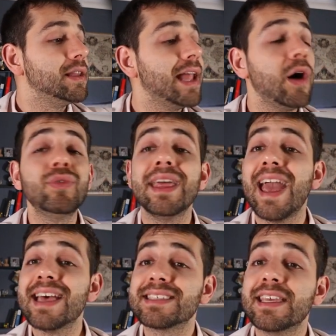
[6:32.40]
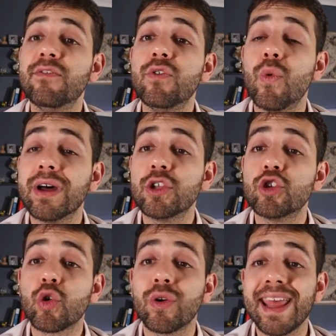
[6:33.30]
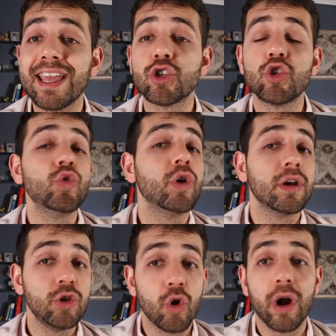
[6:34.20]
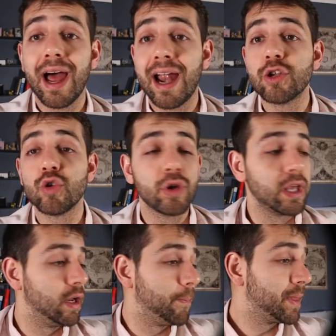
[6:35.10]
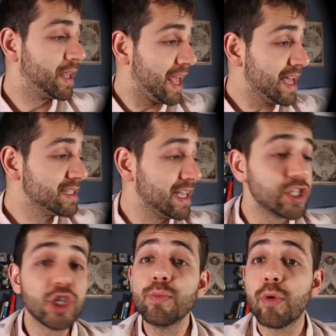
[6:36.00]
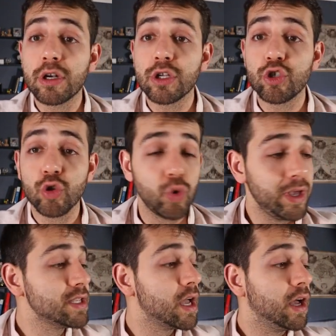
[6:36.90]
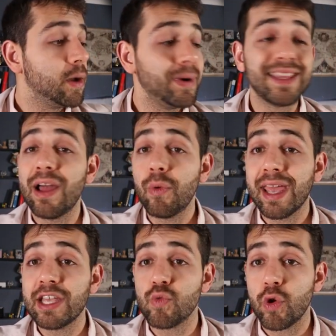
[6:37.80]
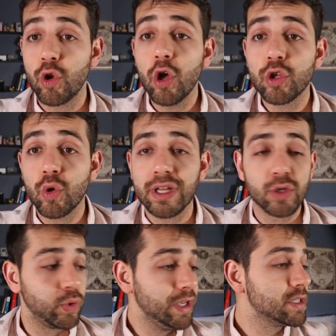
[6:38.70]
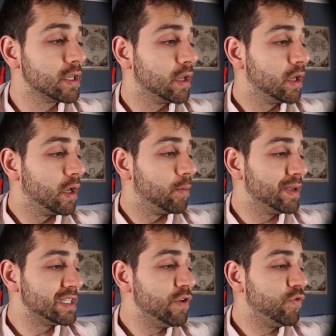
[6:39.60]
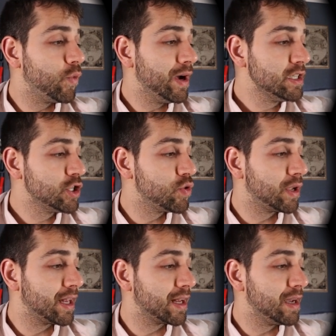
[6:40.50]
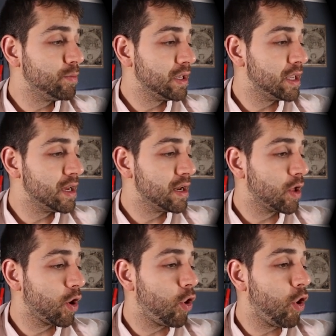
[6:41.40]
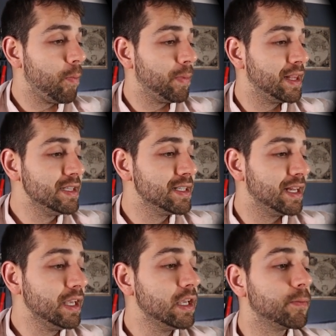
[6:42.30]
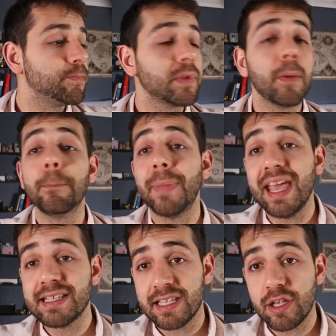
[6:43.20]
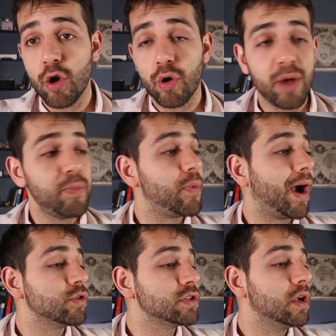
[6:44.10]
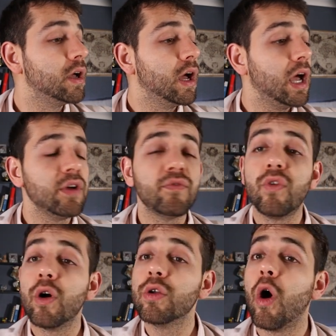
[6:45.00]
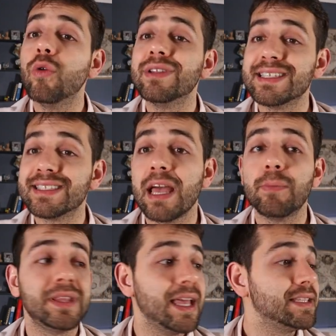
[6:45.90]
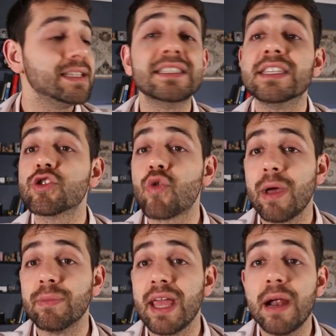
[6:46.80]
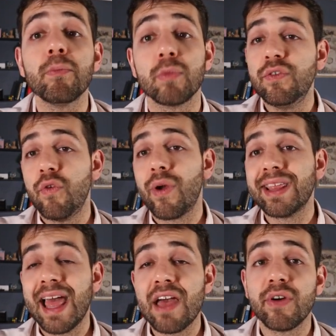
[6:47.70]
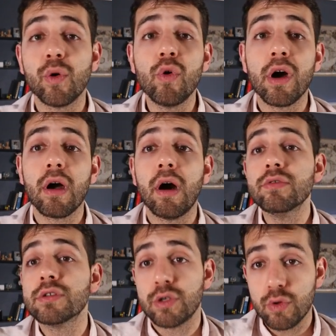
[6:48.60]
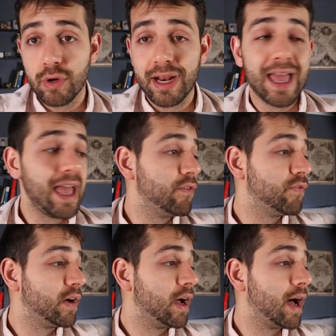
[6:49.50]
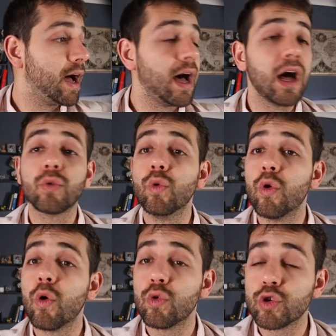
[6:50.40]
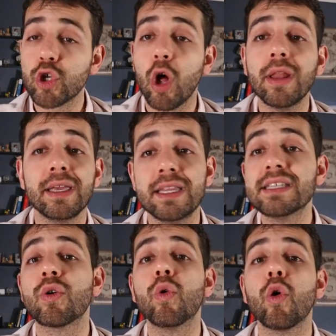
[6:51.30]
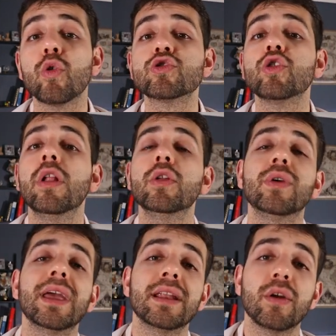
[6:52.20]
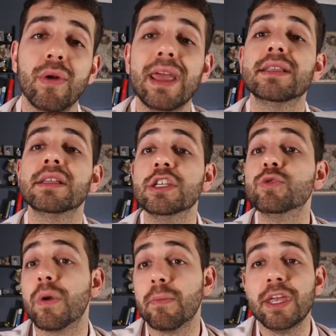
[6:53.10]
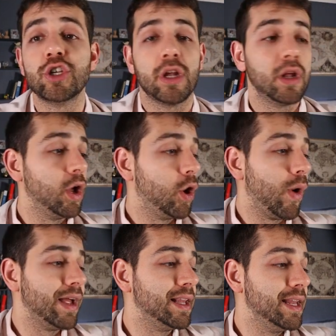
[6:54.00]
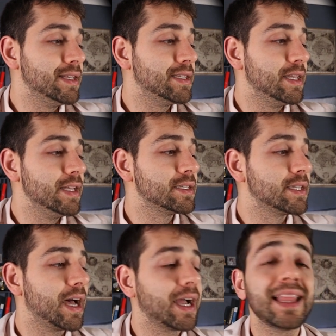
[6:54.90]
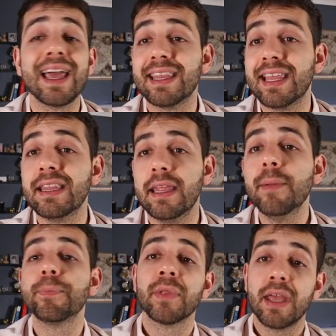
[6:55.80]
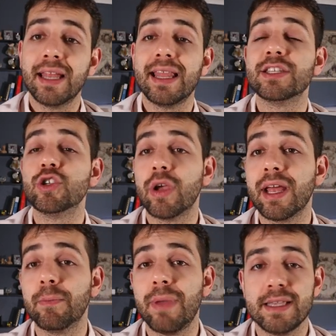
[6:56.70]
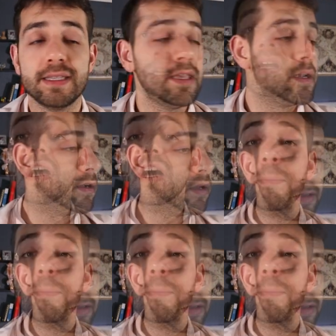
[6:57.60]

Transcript: Now they ask if you want to connect to your R2 key. Yes, it's important to do it, but in our case, we're not gonna do it. But if you want, you can come here, copy this link, paste in your web browser, and follow all the steps that is described there. If you already have a Google account, you're gonna have a Google console. In this Google console, you can create this permission, or at least this client ID, and that you can paste here.